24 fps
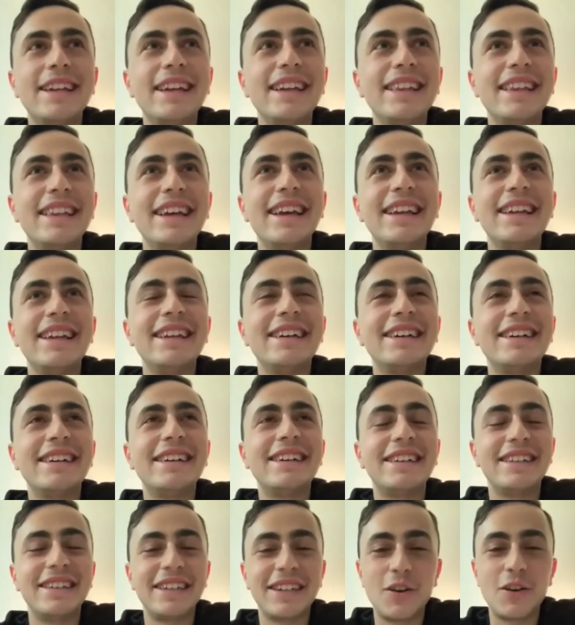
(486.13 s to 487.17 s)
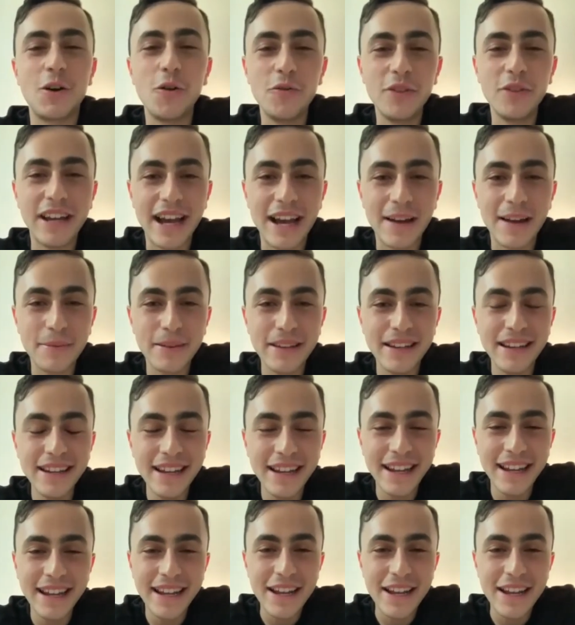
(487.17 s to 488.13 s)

and then COVID happened.